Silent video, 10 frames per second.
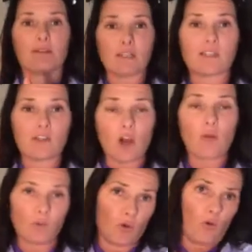the
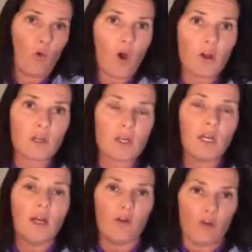stop or the walk
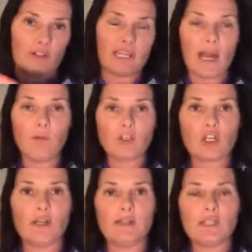or downward
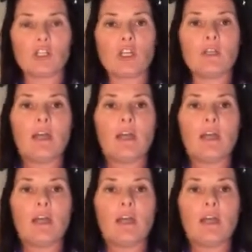transition.